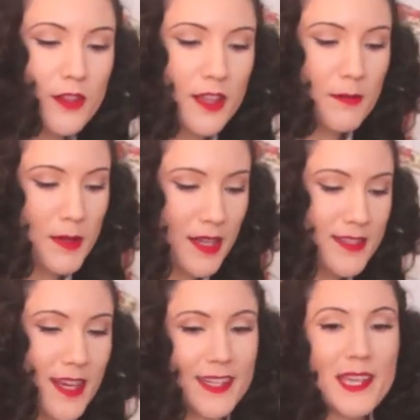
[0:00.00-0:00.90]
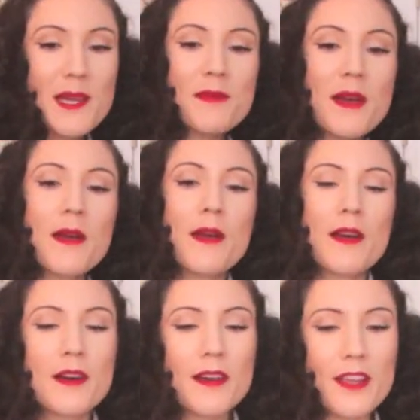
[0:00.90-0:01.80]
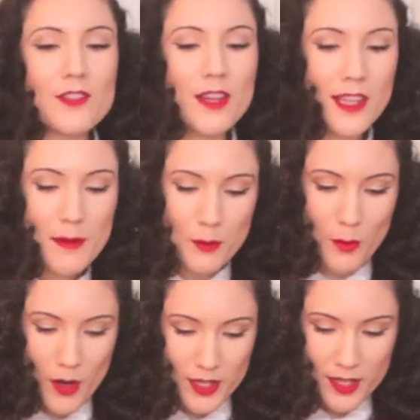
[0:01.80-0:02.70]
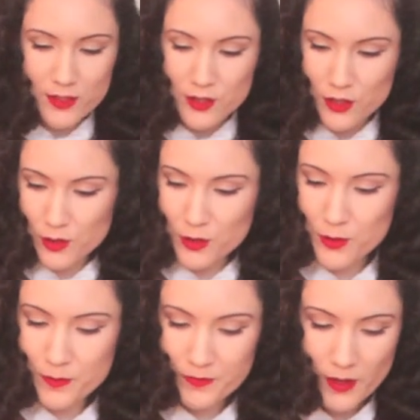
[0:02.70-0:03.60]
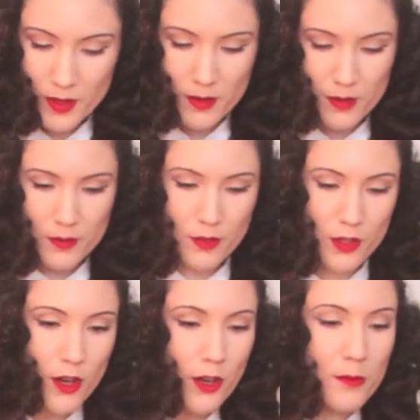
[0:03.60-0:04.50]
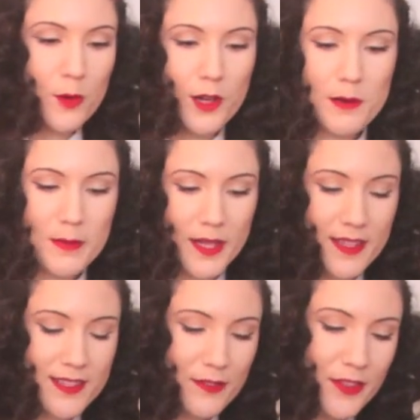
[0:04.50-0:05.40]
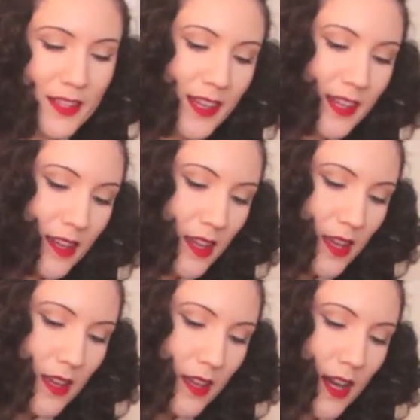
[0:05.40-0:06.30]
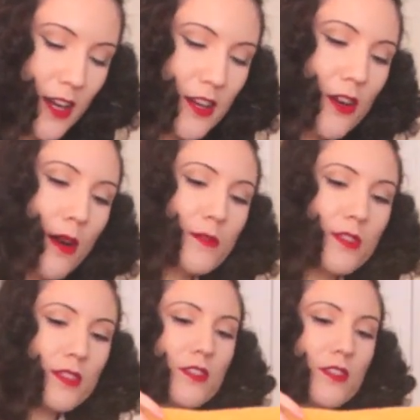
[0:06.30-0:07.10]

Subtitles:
of thing because I keep wanting to vlog more because I feel like, I don't know, I'm just